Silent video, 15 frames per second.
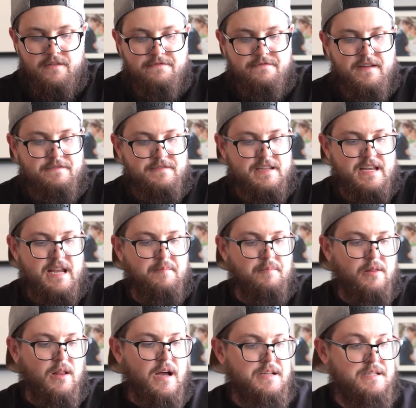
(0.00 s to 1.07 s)
the 15
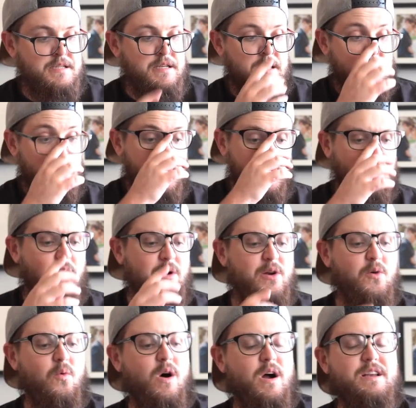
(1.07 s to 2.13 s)
plus, you're going
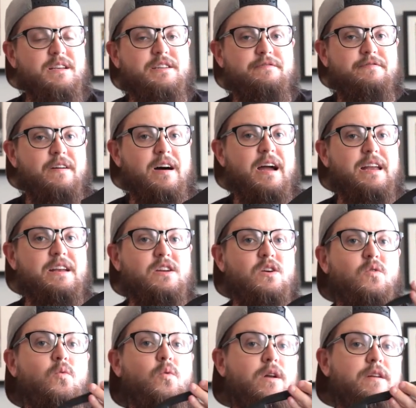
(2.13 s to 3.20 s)
to want to find
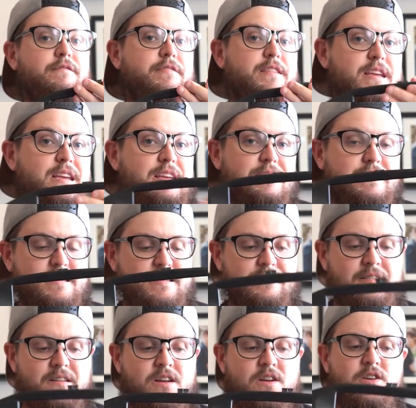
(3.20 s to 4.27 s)
one of
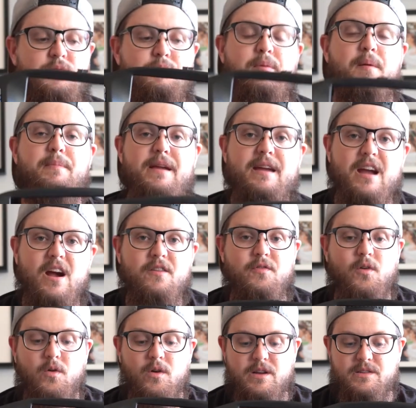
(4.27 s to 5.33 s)
these. But be
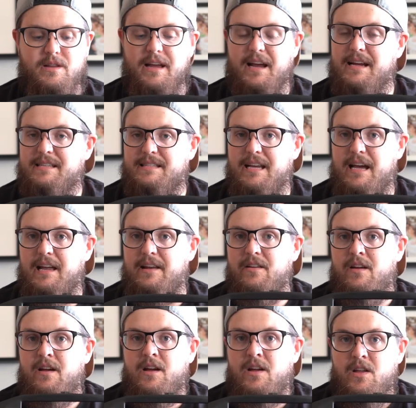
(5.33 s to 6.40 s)
careful, because like I said,
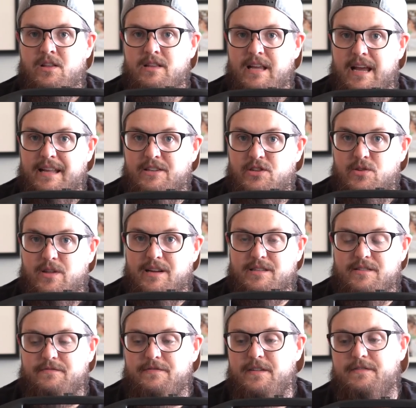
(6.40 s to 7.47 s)
in
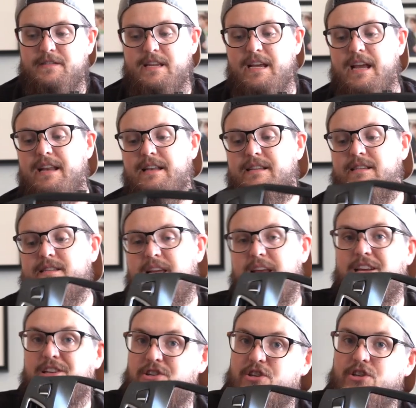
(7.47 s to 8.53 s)
2015,
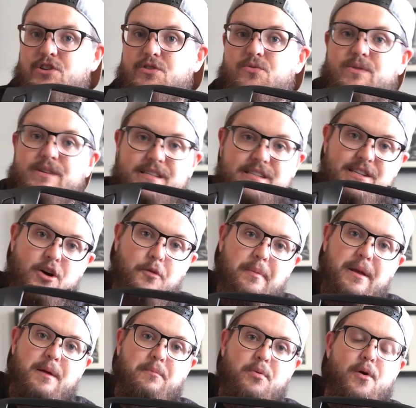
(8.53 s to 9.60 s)
Sync 2 was still
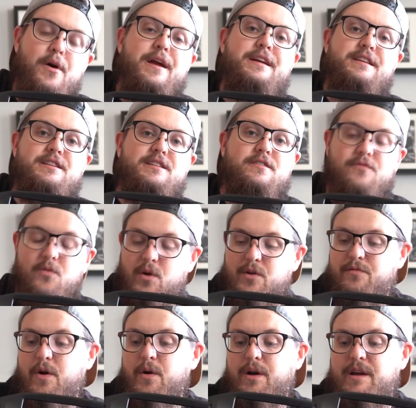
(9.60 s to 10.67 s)
being put into the
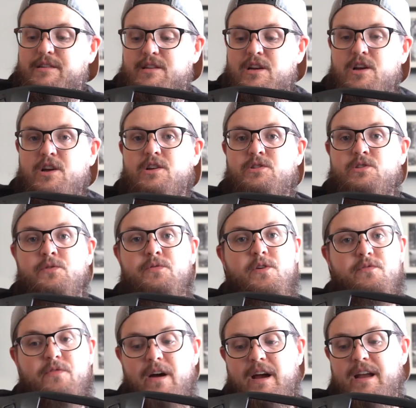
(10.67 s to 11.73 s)
Ford Focus. So if you
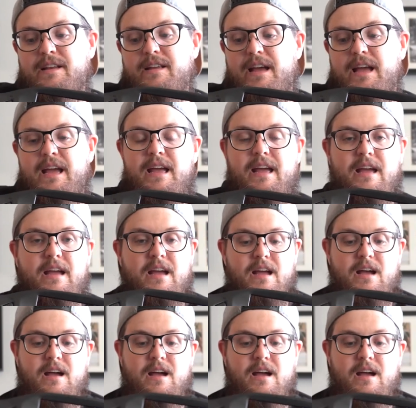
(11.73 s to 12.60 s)
find a